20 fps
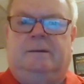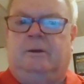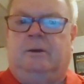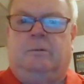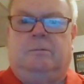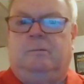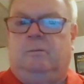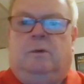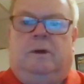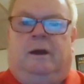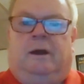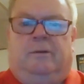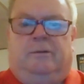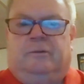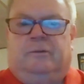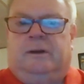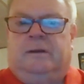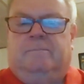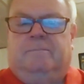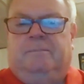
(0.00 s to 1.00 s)
You know, what
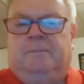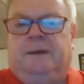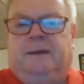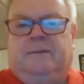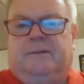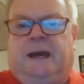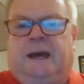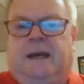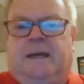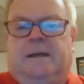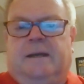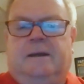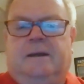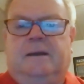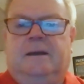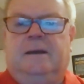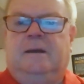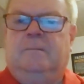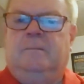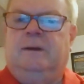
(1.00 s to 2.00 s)
else, right? That's Scotty.
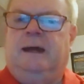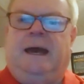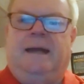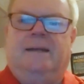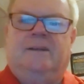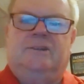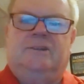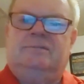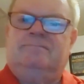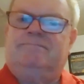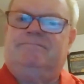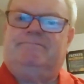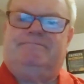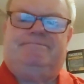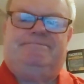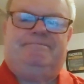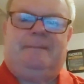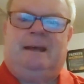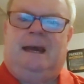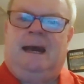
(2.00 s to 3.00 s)
But
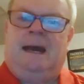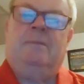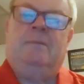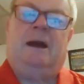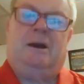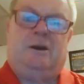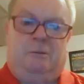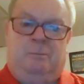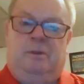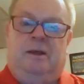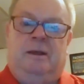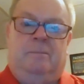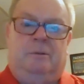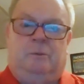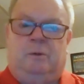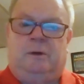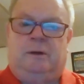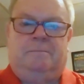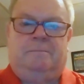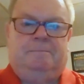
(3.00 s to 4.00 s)
I'm not going to play him
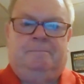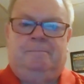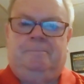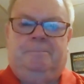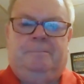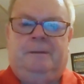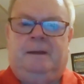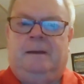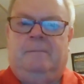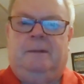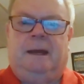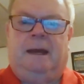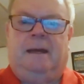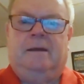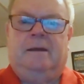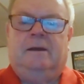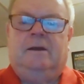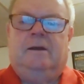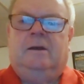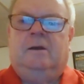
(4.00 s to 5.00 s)
to win. I'm
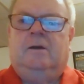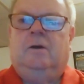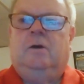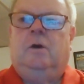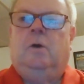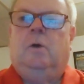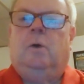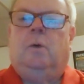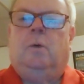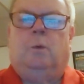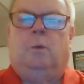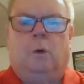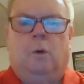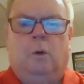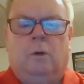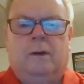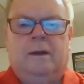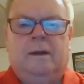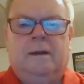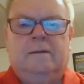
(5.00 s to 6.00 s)
not.
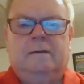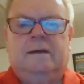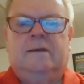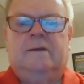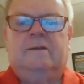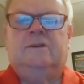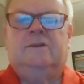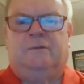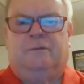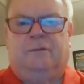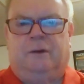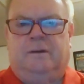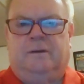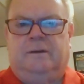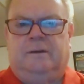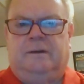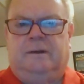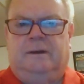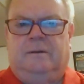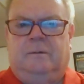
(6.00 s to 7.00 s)
Rory,
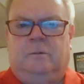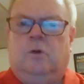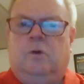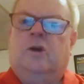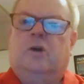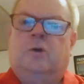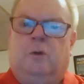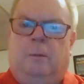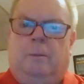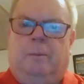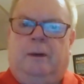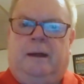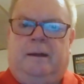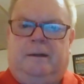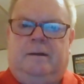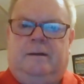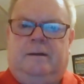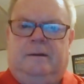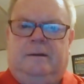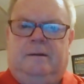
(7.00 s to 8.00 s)
different. Rory grew up
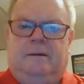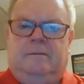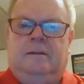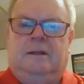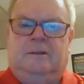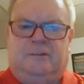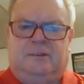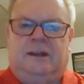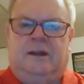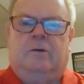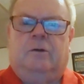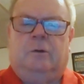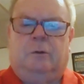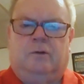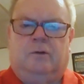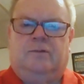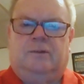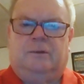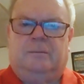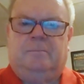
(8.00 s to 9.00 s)
on links style
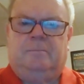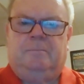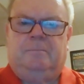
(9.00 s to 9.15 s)
course.